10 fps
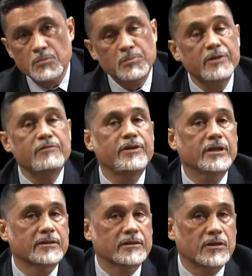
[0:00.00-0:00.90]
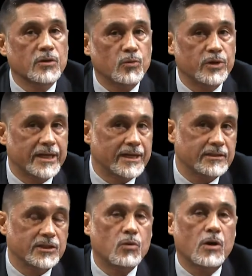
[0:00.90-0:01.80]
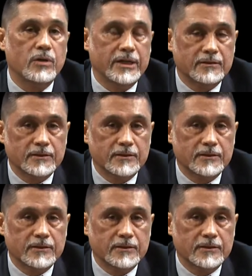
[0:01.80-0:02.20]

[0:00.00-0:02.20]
pre-filled with an anticoagulant.